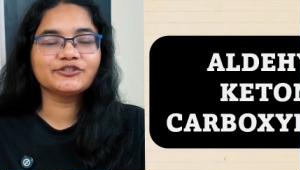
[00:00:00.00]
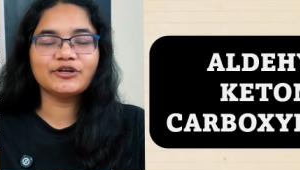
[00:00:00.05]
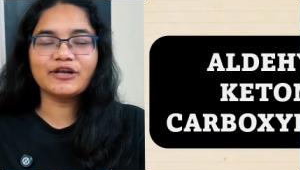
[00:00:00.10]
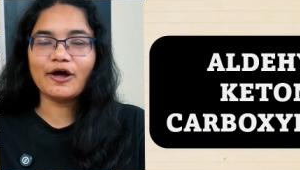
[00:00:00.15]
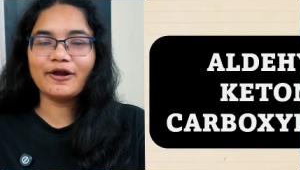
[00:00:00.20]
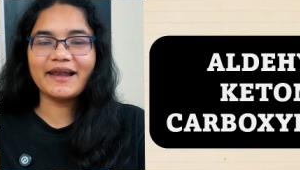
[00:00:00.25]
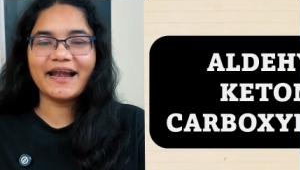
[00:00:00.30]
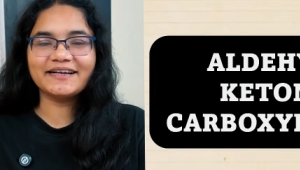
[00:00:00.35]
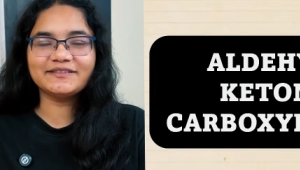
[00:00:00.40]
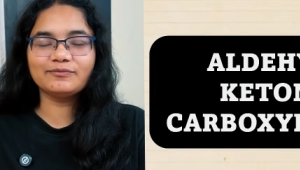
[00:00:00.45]
now
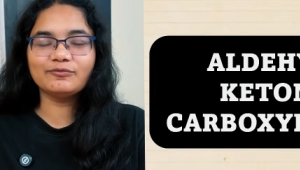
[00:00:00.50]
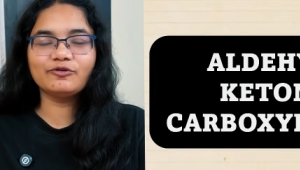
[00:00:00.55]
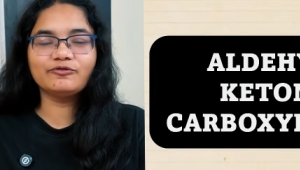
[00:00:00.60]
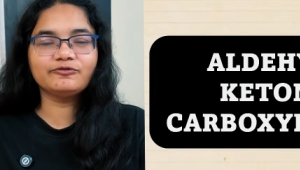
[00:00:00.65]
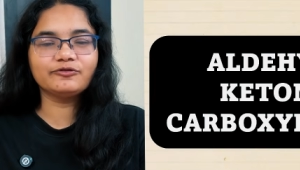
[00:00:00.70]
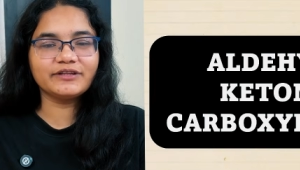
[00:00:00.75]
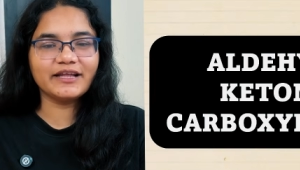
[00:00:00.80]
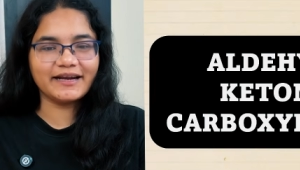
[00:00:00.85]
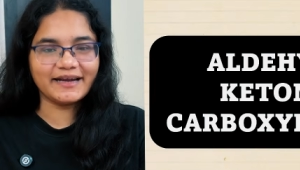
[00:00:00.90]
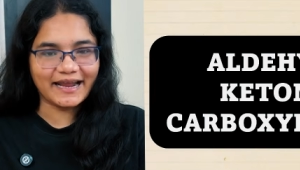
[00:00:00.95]
let's move
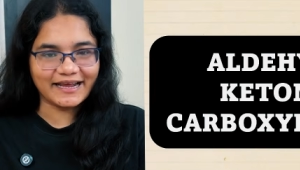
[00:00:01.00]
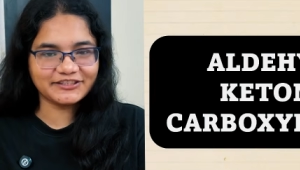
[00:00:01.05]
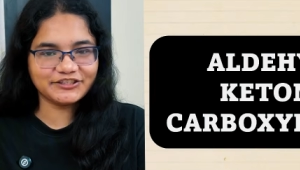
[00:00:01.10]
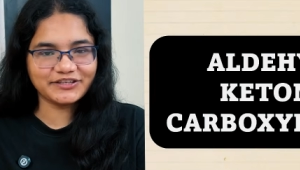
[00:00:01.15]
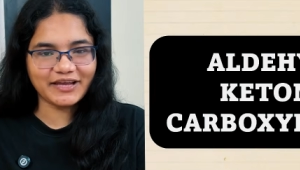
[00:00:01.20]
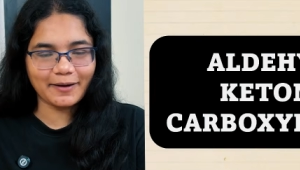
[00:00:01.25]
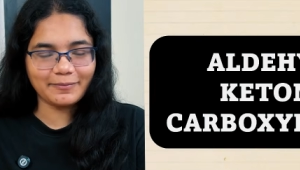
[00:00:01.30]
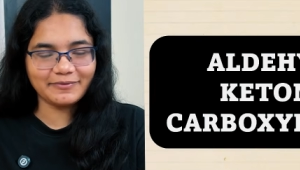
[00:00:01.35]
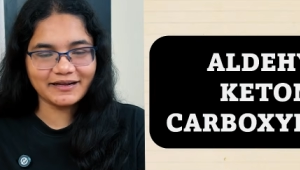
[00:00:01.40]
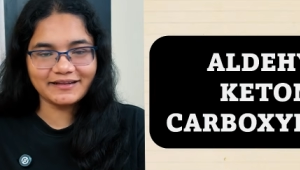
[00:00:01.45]
to the next
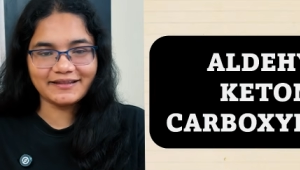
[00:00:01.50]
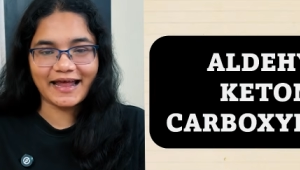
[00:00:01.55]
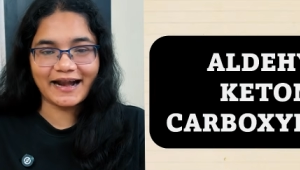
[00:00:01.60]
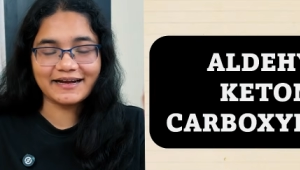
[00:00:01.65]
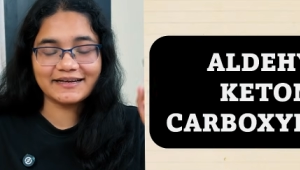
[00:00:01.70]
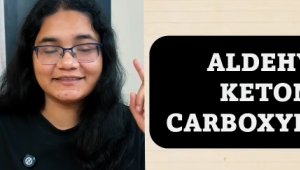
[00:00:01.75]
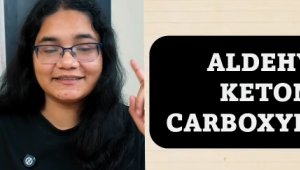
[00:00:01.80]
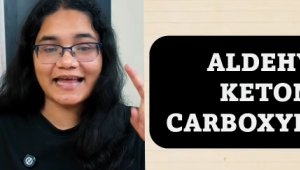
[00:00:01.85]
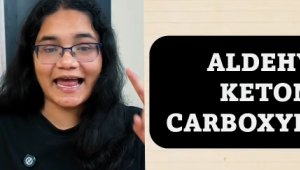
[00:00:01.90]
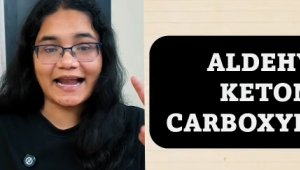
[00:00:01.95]
chapter, that
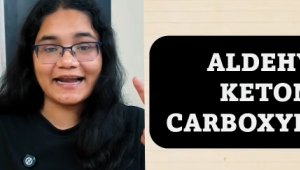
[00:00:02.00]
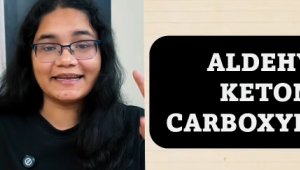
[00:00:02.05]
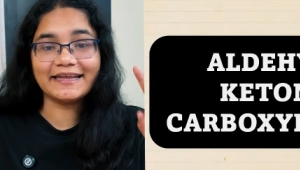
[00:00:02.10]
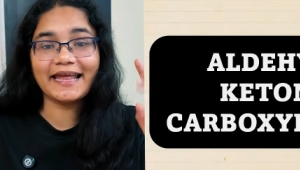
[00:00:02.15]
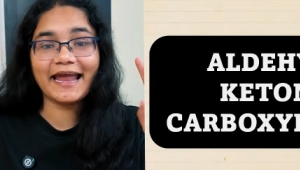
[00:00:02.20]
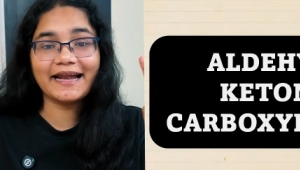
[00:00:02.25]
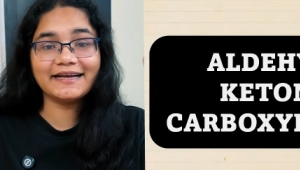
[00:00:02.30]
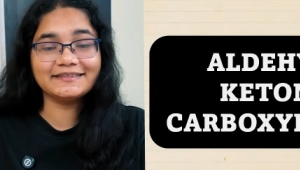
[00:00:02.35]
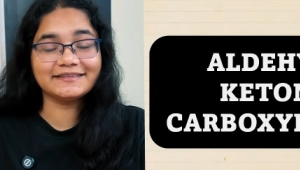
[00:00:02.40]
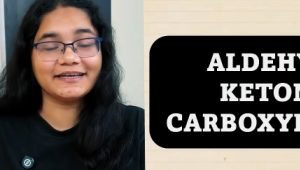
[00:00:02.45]
is
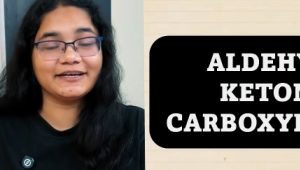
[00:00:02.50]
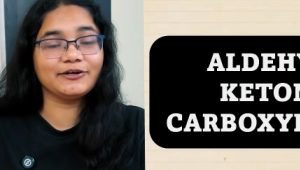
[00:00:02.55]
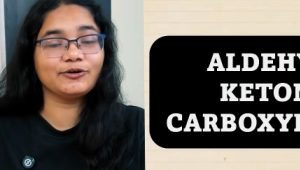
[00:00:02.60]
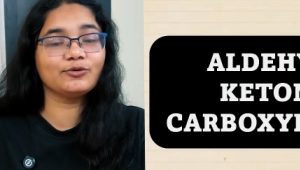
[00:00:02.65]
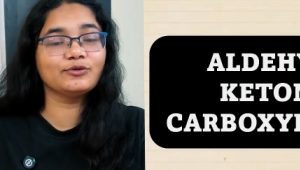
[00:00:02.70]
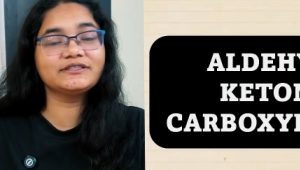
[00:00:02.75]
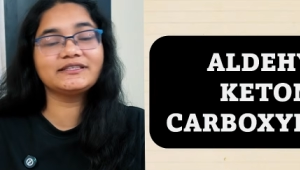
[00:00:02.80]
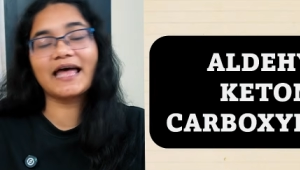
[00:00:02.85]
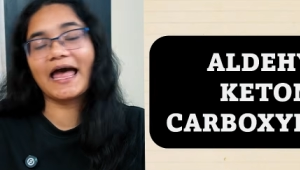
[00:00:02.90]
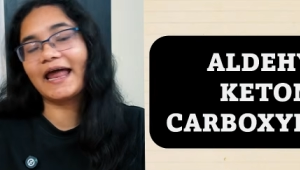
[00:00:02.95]
aldehydes,
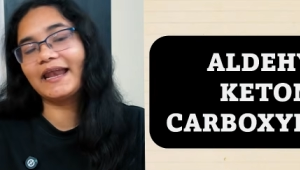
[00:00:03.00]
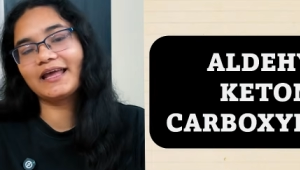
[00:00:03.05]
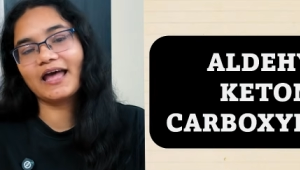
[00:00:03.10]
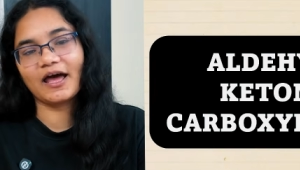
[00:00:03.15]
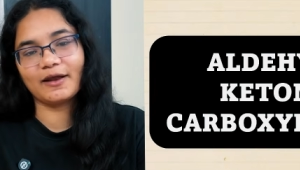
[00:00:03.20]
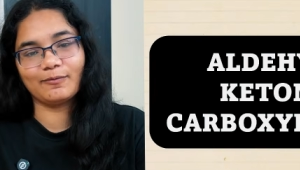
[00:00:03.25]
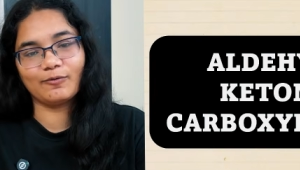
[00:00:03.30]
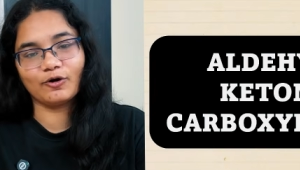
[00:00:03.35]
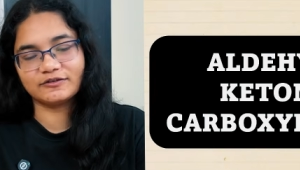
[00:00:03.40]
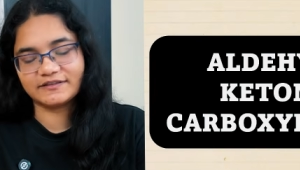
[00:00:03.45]
ketones and
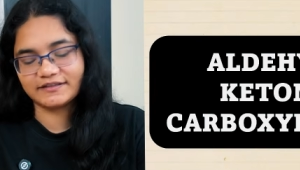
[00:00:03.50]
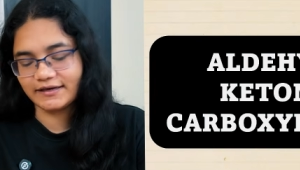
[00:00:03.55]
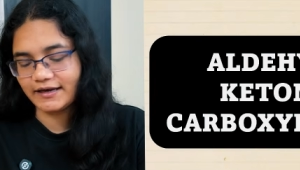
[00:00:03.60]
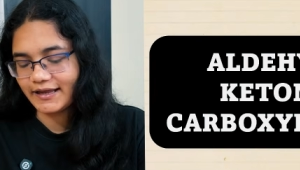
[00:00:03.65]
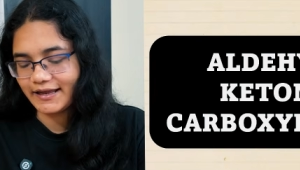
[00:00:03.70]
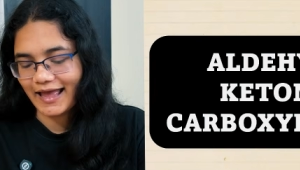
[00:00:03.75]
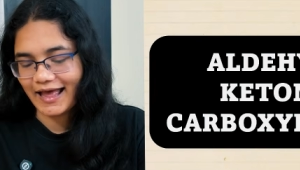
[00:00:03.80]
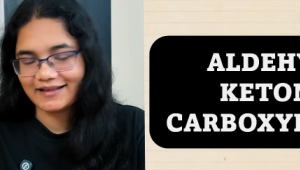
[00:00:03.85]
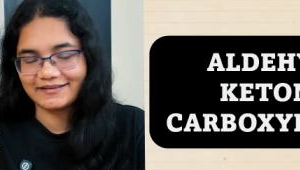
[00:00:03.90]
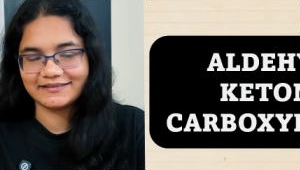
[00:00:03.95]
carboxylic
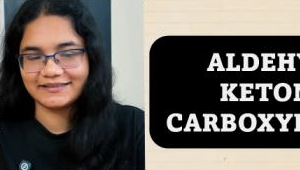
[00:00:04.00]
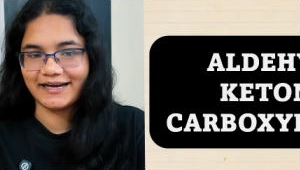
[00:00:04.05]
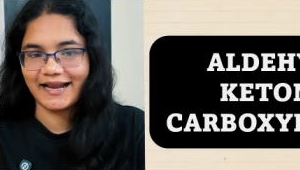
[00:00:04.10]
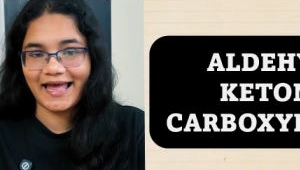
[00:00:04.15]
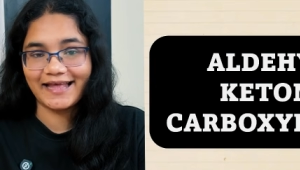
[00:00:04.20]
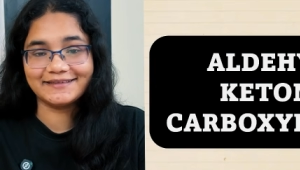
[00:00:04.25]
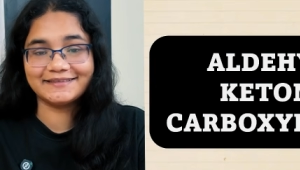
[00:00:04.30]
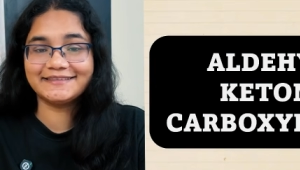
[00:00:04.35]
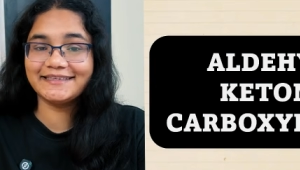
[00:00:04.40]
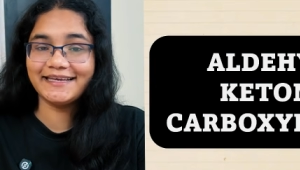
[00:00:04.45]
acid,
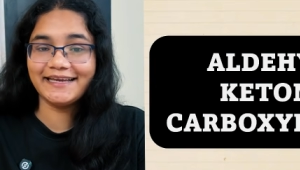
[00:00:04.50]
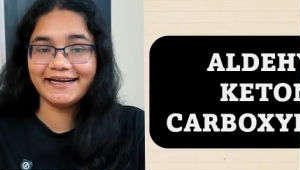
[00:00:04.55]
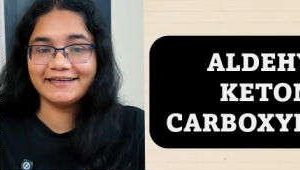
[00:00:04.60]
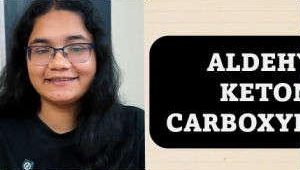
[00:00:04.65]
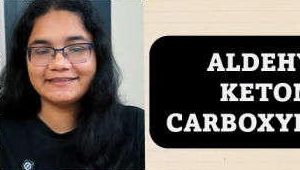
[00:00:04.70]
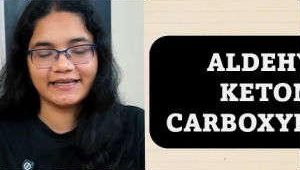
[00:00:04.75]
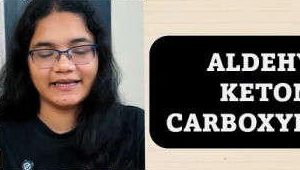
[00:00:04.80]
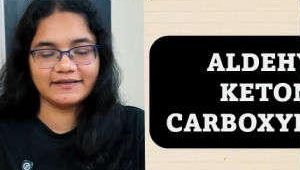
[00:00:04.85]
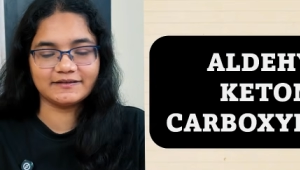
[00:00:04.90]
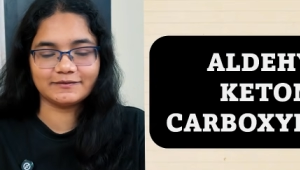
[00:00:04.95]
and see its
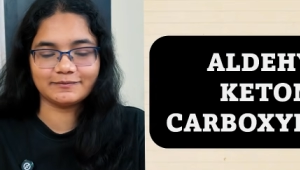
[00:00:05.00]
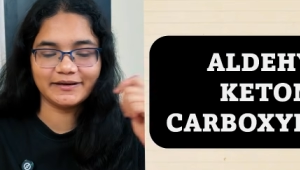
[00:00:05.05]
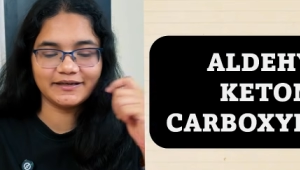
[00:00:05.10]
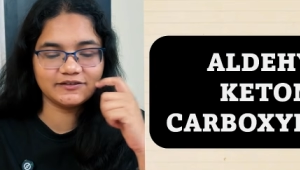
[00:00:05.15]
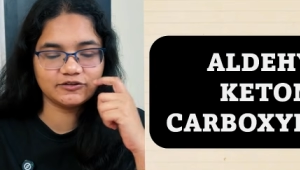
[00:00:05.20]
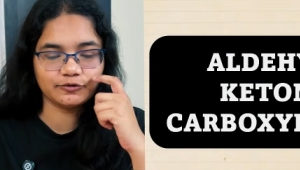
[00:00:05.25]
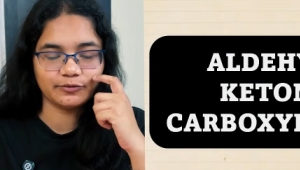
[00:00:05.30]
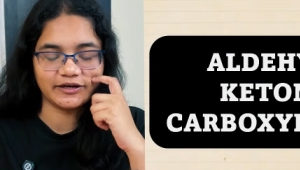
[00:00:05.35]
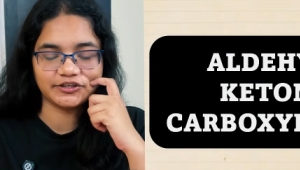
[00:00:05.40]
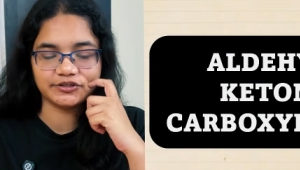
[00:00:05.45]

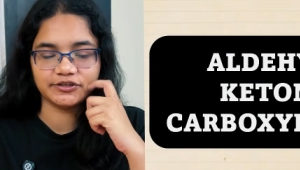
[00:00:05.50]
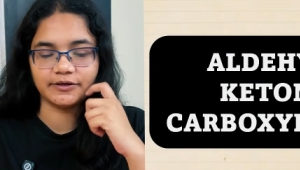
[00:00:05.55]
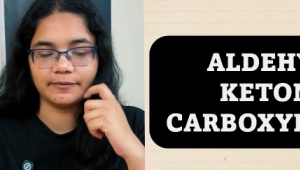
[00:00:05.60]
case-based question.